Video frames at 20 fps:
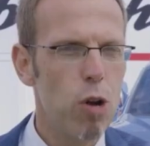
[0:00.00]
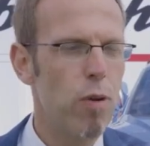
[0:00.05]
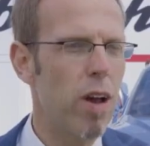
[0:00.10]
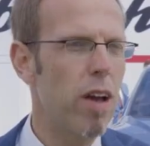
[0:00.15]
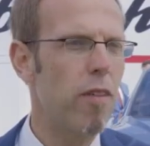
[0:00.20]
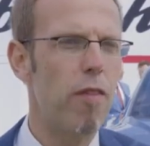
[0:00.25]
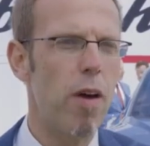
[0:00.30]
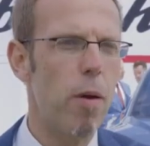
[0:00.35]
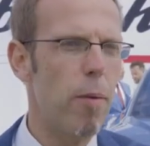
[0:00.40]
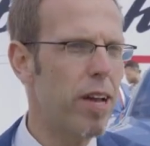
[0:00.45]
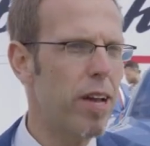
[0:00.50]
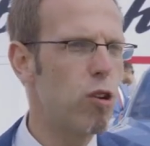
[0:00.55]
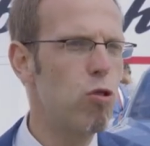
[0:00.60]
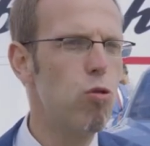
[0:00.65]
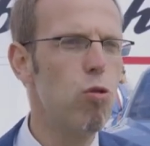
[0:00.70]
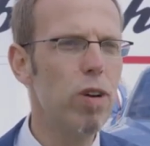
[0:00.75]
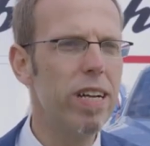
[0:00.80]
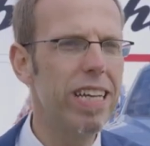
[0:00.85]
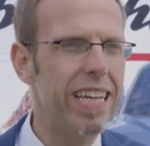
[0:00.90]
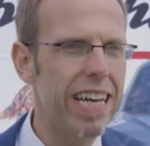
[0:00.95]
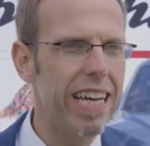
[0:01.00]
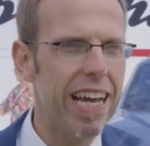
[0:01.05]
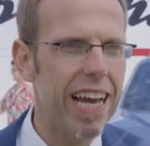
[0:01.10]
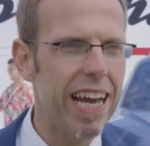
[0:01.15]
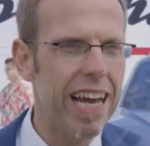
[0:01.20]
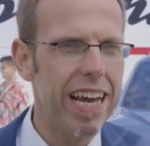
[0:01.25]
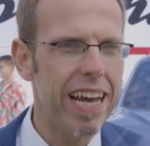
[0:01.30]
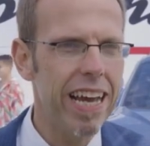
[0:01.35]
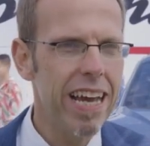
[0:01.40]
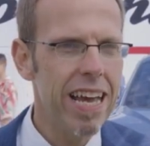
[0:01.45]
we have very cool
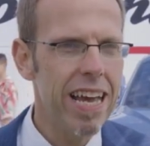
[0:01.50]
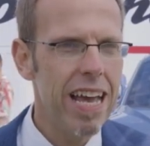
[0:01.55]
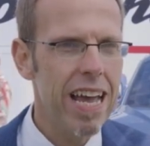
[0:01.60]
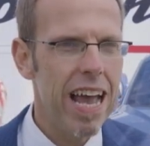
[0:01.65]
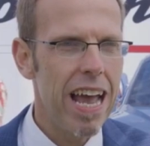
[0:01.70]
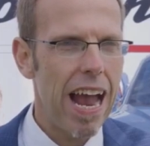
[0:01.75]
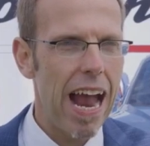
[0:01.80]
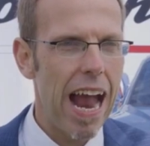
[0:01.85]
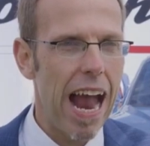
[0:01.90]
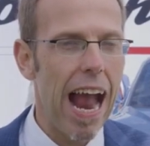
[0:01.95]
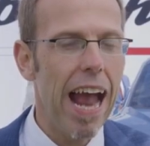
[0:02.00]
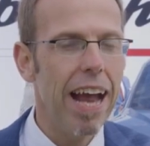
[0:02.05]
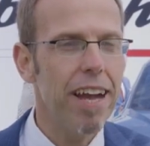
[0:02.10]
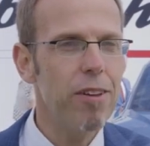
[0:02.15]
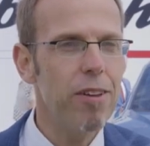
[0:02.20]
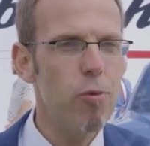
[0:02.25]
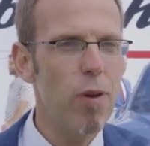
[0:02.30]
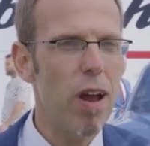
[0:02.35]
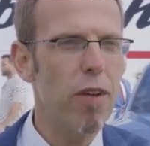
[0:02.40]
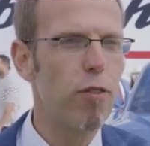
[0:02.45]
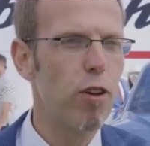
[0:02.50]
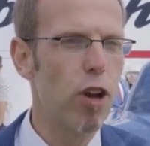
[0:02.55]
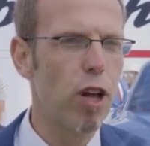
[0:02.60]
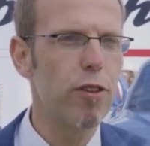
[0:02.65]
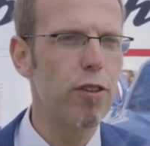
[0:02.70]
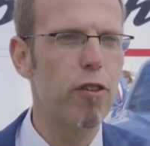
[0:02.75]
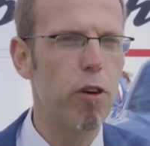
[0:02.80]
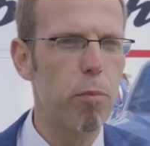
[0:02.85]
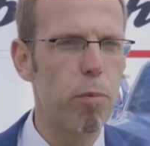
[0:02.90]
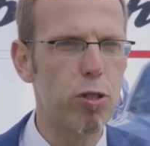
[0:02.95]
DNA, and we have a
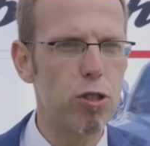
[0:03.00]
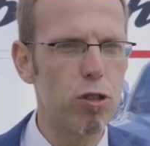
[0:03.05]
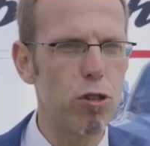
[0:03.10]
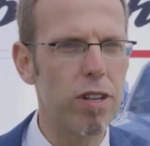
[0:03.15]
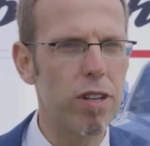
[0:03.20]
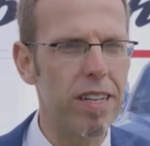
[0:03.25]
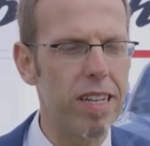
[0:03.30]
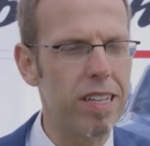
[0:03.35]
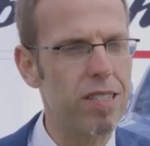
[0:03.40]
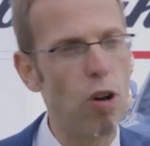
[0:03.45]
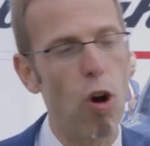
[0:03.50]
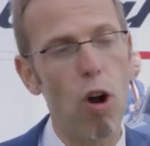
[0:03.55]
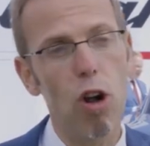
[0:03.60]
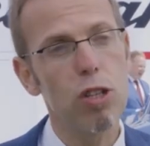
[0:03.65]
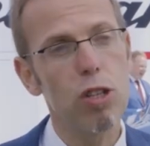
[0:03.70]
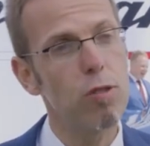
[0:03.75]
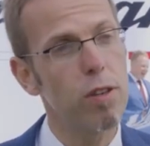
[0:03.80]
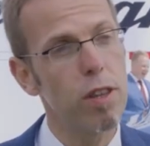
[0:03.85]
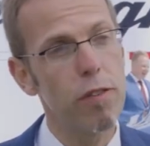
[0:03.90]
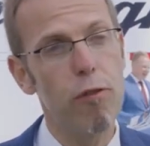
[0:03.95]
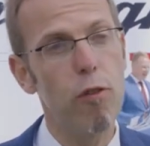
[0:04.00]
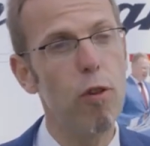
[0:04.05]
lot of opportunities also in the